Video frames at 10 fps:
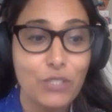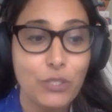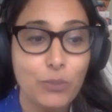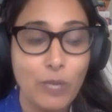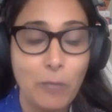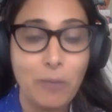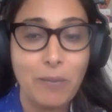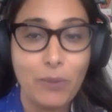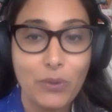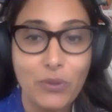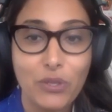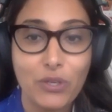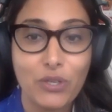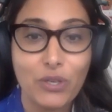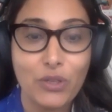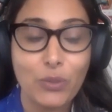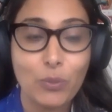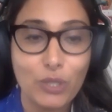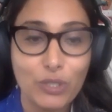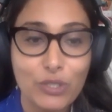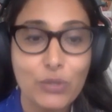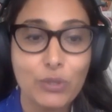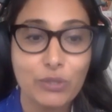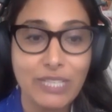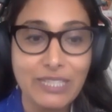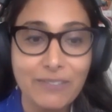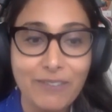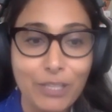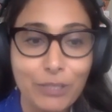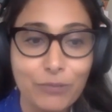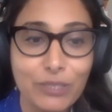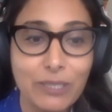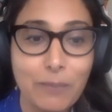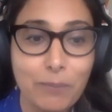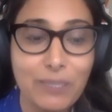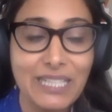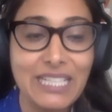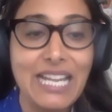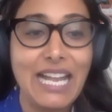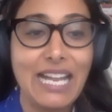do well by both the workers who create the value for the company